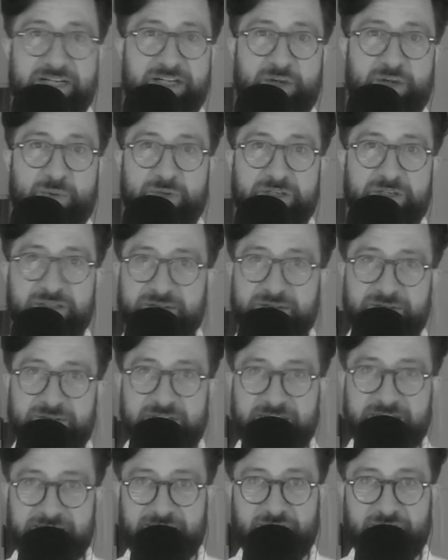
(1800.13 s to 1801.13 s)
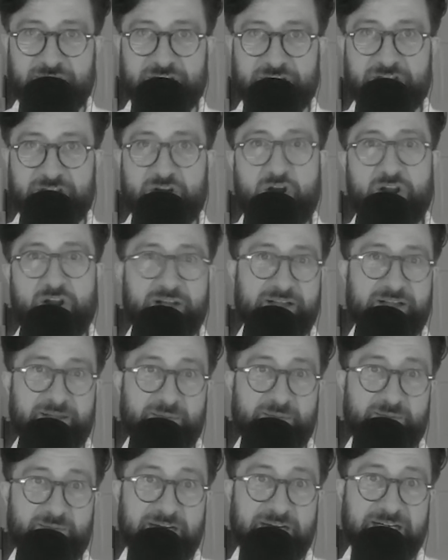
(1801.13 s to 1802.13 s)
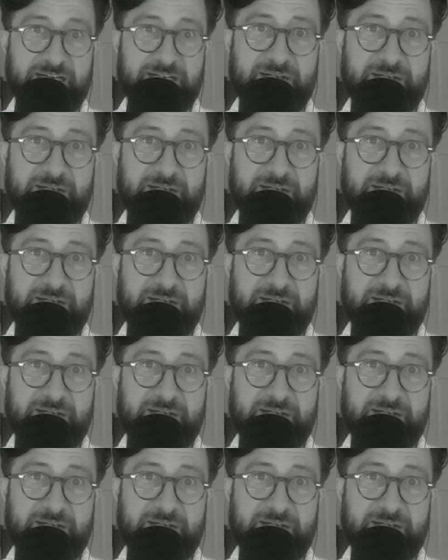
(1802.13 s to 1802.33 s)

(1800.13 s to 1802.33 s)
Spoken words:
no one's necessarily calling them, right?